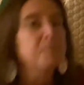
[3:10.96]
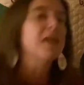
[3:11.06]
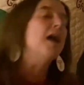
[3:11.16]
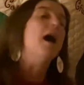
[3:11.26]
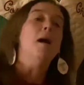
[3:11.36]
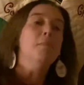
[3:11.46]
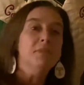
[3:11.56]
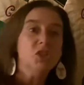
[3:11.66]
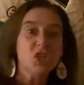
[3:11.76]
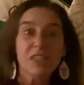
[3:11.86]
Um,
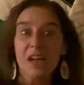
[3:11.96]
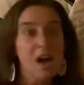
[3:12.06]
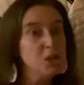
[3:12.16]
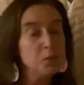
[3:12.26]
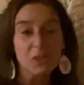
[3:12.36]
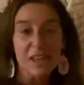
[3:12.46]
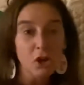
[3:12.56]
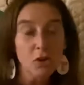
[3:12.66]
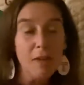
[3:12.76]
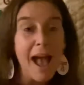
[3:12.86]
she's 100%
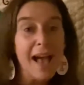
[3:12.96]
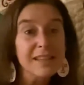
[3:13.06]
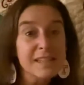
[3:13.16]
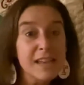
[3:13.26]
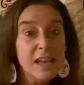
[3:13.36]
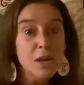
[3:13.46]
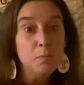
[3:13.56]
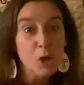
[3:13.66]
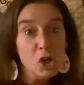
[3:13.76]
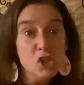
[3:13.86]
correct.
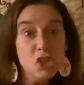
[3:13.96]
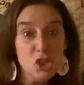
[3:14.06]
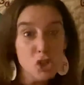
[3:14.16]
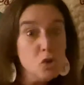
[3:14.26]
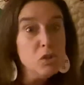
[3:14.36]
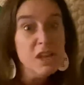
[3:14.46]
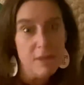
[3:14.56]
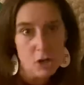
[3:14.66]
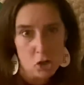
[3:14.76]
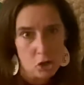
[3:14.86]
Birds do live
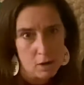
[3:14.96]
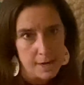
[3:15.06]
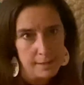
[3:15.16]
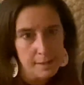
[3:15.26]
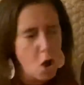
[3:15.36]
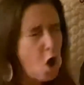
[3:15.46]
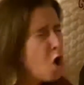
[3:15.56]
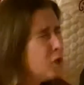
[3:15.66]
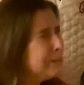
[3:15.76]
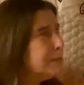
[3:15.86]
in trees.
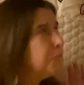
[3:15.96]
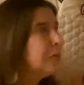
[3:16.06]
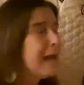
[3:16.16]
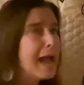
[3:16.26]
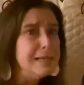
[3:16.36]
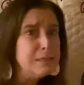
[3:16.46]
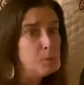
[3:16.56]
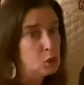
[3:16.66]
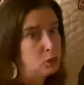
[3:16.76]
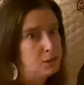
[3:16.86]
All different kinds of
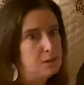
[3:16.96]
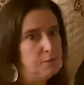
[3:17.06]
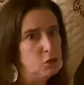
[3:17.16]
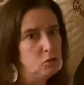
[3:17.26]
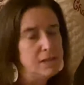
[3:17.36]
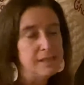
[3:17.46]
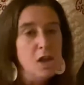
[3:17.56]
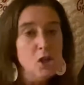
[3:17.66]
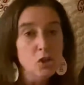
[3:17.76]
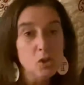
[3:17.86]
birds live in trees.
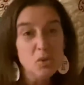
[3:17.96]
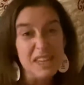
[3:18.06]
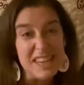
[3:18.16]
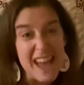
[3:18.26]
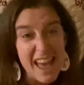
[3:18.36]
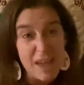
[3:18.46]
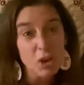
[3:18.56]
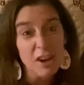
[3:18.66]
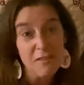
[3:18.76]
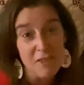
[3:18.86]
So today we're going
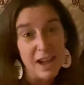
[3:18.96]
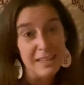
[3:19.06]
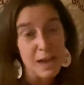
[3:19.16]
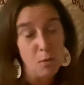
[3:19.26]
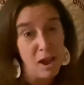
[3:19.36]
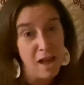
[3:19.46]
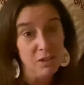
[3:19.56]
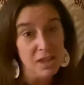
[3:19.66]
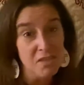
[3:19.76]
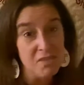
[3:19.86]
to find out what
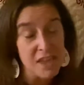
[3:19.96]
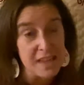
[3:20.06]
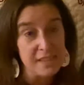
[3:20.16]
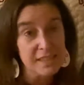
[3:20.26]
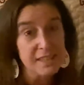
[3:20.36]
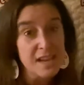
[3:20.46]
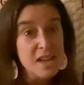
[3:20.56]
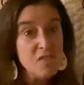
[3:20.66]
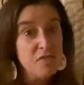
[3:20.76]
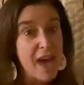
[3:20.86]
Evelyn thinks
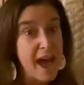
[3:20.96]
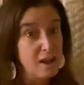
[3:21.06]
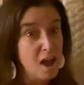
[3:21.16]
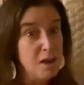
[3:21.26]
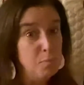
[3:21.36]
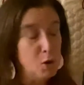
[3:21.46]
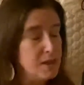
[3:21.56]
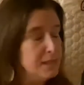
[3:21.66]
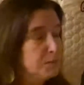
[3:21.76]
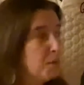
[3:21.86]
that kind of bird
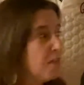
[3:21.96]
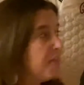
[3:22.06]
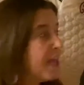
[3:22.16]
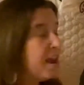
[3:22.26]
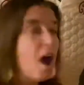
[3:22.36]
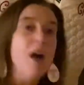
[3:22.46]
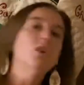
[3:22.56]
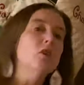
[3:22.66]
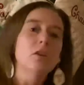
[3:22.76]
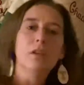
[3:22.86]
is. But then
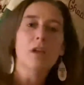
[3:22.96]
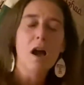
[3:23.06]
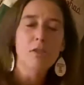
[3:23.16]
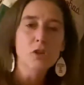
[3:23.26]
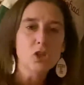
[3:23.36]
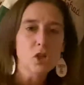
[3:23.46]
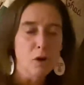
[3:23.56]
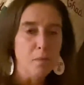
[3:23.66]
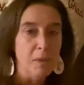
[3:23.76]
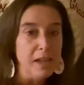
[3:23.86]
other other
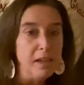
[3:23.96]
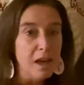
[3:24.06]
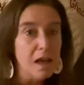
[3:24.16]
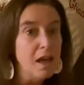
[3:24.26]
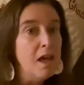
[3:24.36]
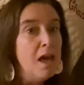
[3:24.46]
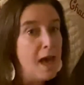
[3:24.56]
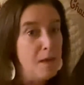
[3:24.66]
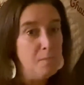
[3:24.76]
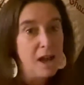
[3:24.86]
children, Micah
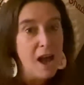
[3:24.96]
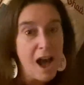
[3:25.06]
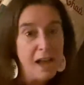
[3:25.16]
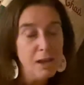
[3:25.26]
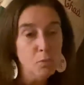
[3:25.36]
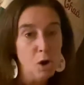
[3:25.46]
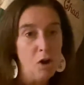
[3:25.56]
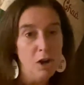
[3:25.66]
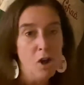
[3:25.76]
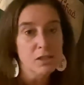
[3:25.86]
and Micaiah were
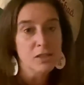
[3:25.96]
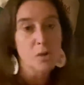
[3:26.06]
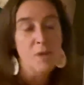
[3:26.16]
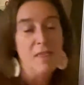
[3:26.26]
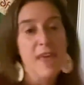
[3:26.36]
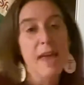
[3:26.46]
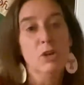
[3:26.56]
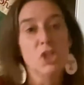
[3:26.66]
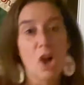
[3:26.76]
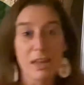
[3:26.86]
on also when they were
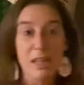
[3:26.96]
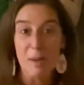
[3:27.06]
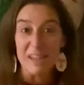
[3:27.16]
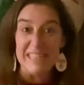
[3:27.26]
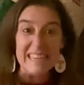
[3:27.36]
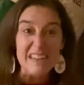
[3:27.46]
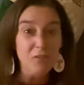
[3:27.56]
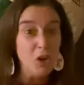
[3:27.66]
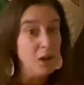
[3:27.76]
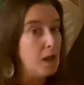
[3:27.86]
talking about
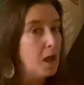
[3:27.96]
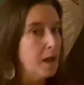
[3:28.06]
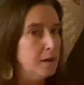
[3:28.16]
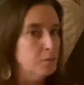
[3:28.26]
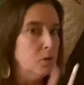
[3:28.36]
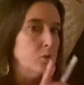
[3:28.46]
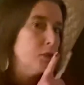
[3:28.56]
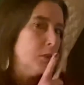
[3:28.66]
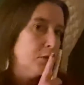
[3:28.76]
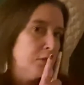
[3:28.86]
different animals
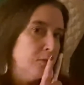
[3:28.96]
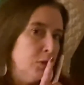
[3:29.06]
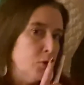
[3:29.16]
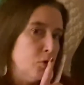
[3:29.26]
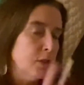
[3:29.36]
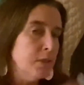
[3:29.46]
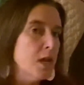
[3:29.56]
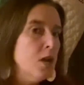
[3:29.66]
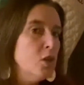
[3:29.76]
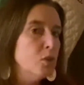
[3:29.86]
that live in trees.
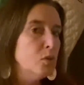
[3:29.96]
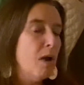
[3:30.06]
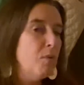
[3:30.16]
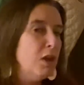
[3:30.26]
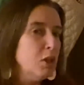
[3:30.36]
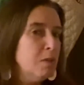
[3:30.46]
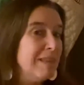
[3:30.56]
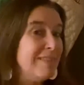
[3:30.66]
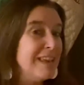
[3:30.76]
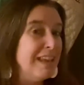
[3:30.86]
So I want you to be
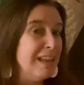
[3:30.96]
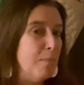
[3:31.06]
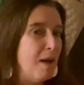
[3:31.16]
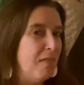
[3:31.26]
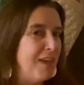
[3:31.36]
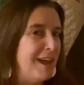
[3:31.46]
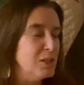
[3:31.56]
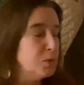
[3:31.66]
thinking about that as